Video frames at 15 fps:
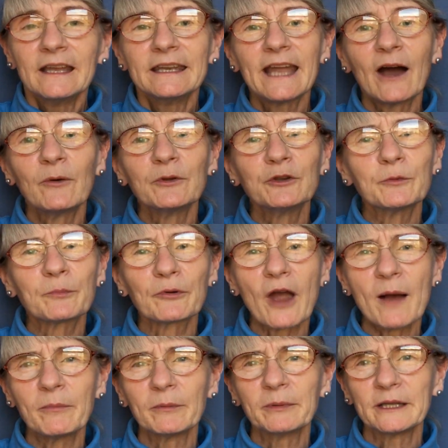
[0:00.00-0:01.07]
Now, you
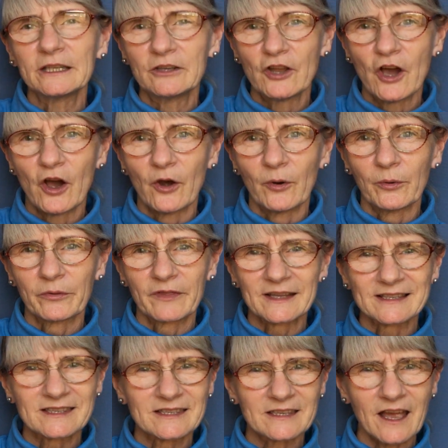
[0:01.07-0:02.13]
probably know
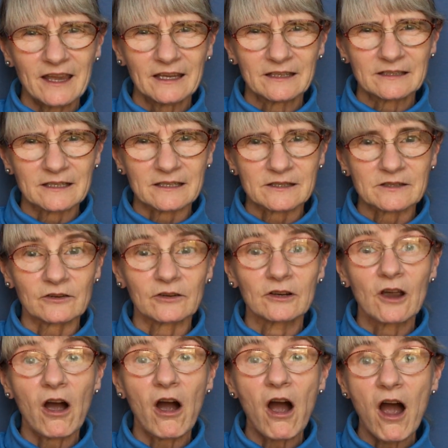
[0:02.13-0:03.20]
that scientists are
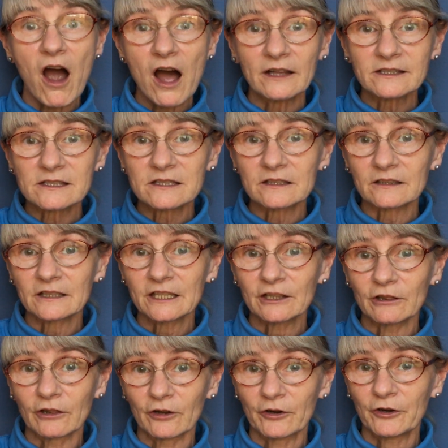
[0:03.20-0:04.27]
constantly
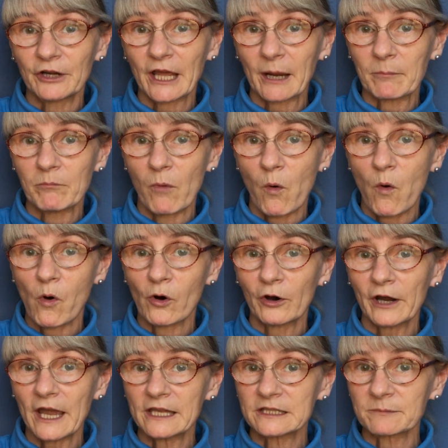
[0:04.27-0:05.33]
learning
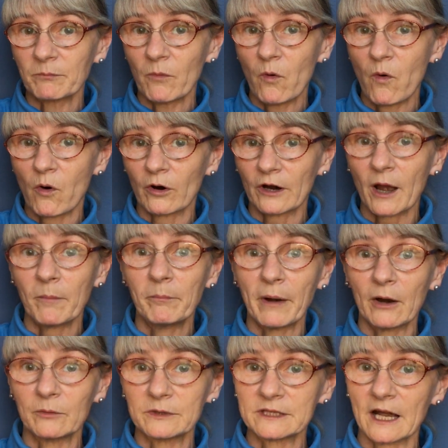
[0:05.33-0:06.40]
more and more
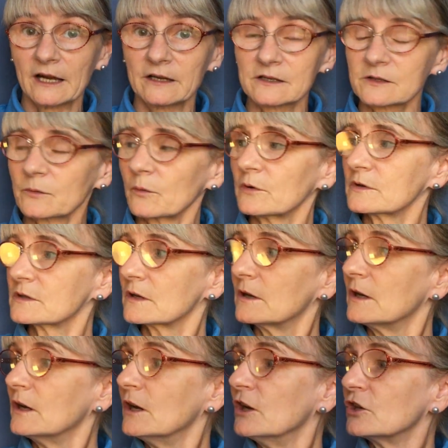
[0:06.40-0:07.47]
about dinosaurs.
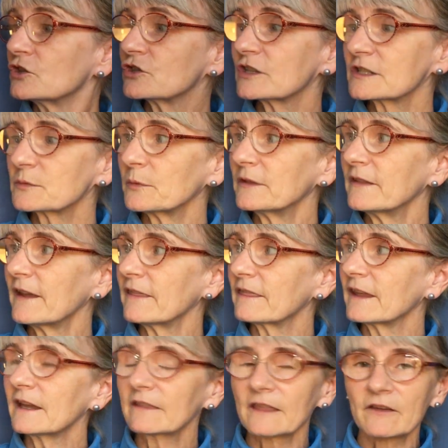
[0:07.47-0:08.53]
Just when they
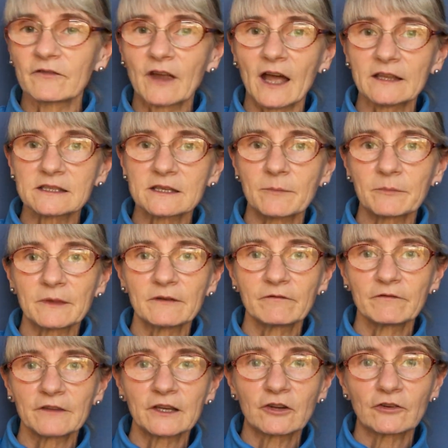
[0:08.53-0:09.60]
think they've got something
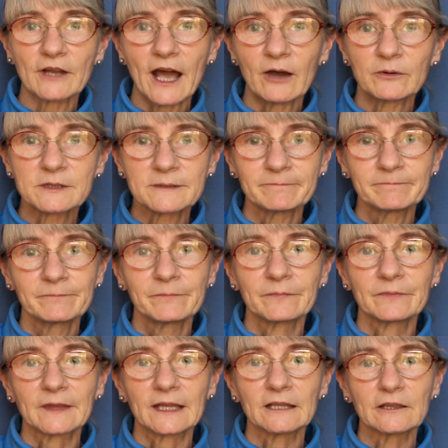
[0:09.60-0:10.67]
figured out,
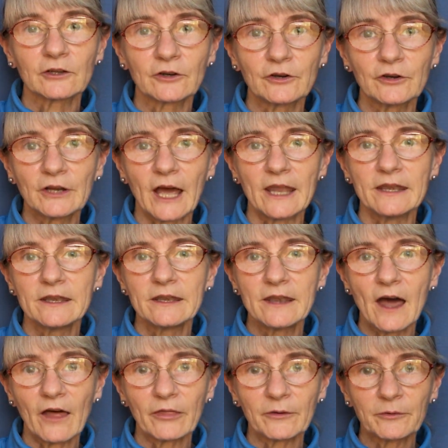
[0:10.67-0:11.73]
they learn
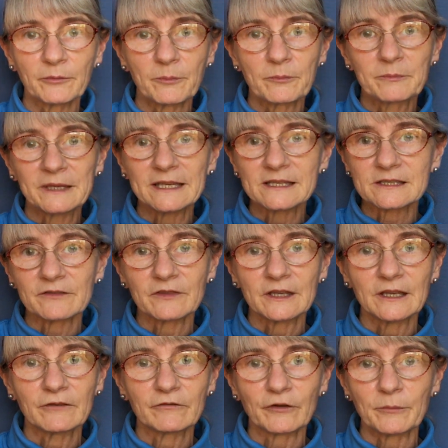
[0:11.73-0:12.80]
another piece of
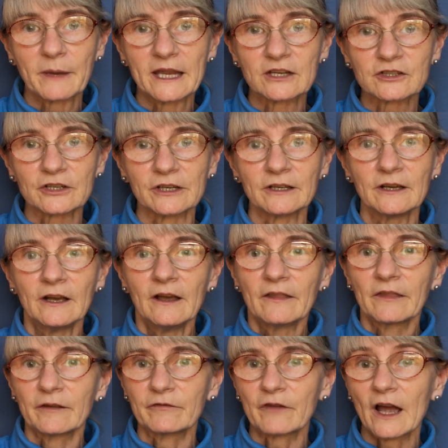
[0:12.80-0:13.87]
the information.
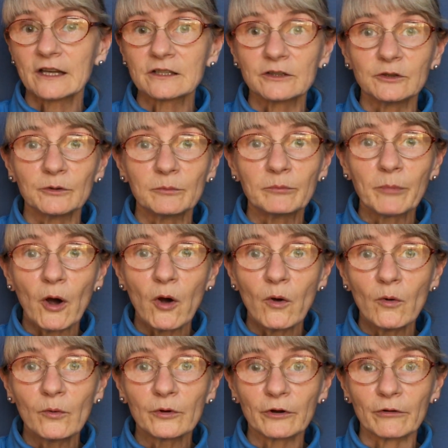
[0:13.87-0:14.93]
They find a new
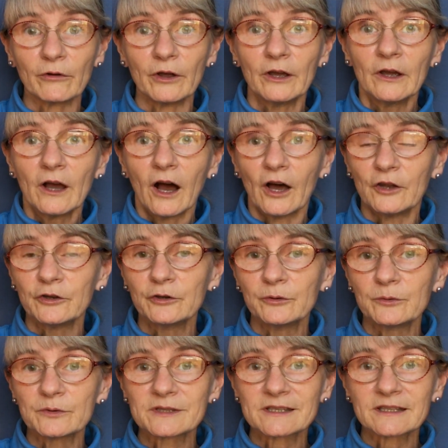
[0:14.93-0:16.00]
bone or a
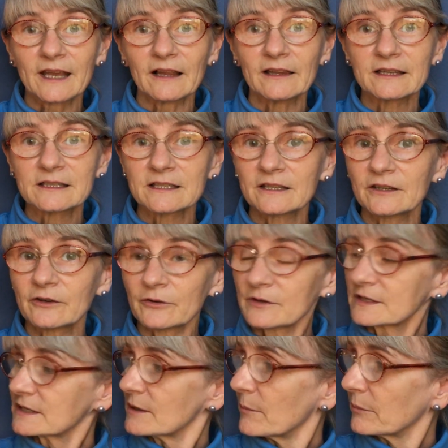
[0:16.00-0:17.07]
new skeleton or
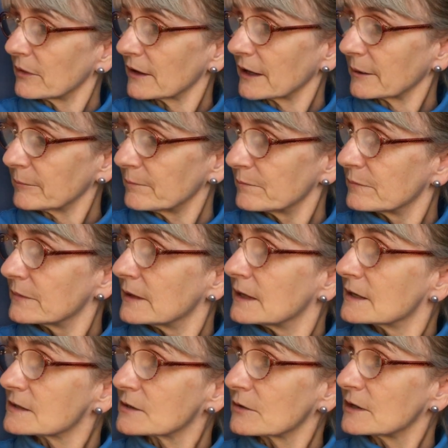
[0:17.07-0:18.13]
something.
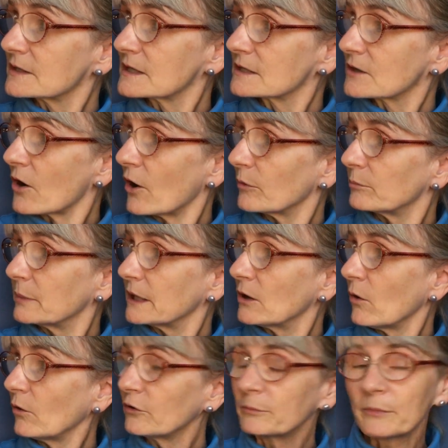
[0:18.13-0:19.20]
So this is called Big
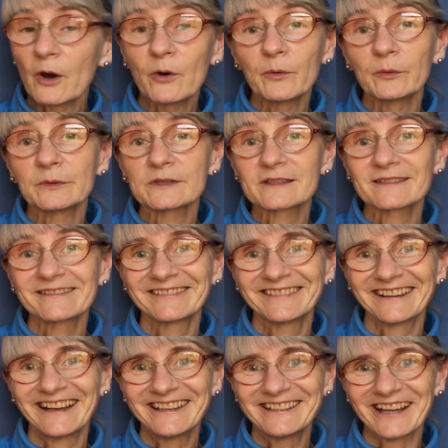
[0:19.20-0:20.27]
Old Bones,
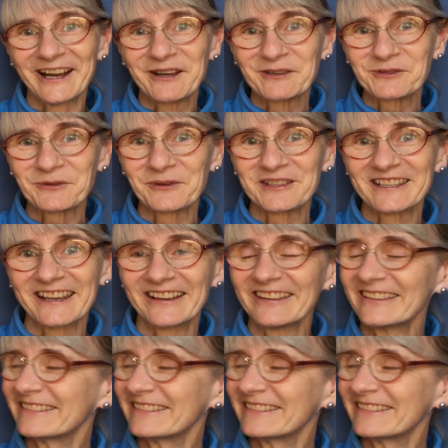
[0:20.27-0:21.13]
a Dinosaur Tale.